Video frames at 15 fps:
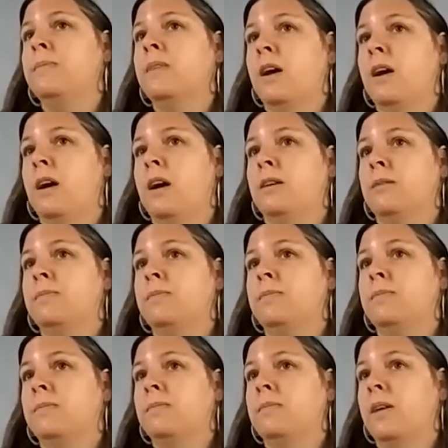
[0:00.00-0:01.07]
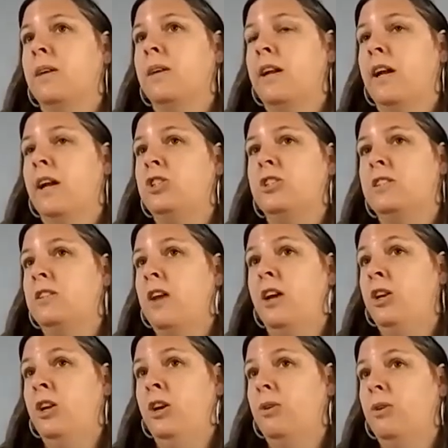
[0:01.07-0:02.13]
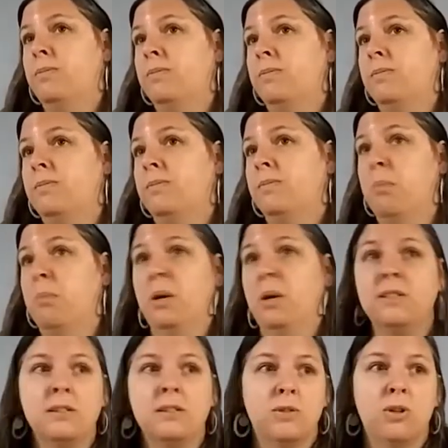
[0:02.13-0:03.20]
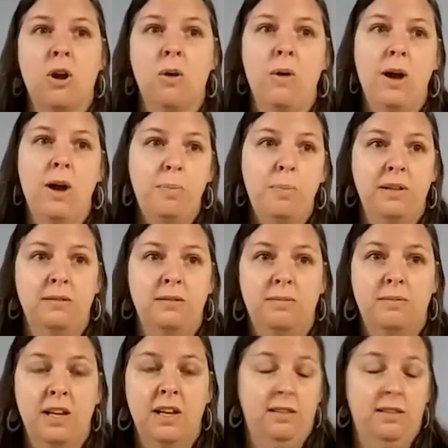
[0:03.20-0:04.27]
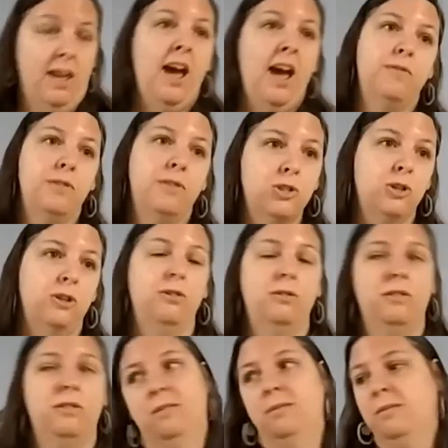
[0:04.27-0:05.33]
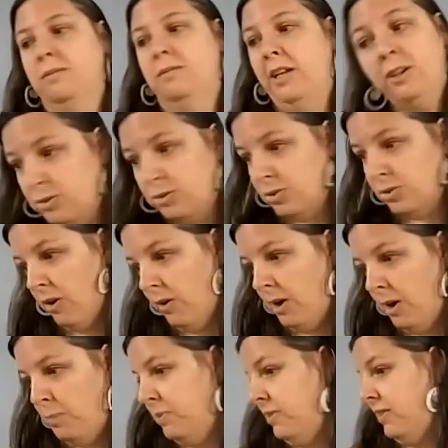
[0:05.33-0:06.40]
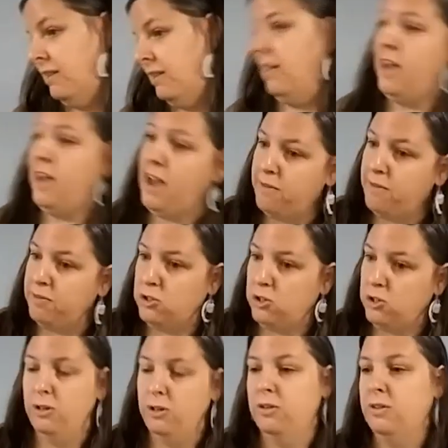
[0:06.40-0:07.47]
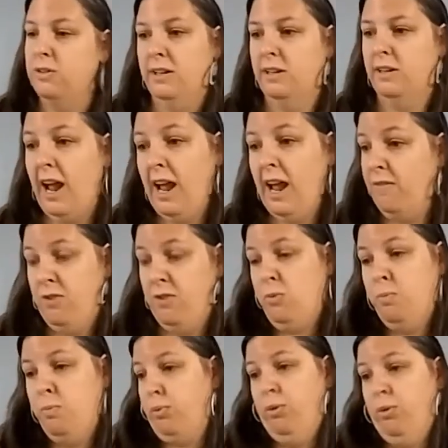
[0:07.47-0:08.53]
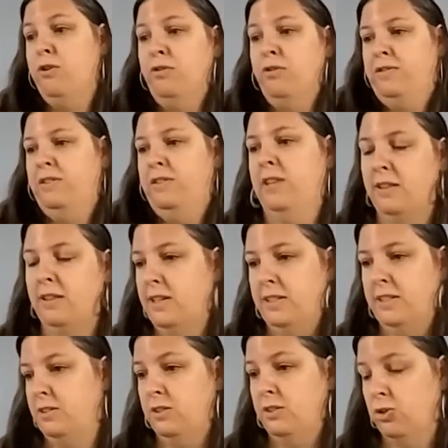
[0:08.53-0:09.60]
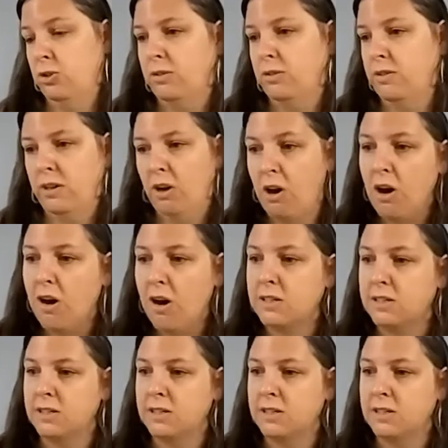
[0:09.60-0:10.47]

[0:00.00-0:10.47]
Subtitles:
And I just thought, you know, Muslims grow up and think they have the truth, and Hindus grow up and think they have the truth, and I have no proof that this is the truth at all.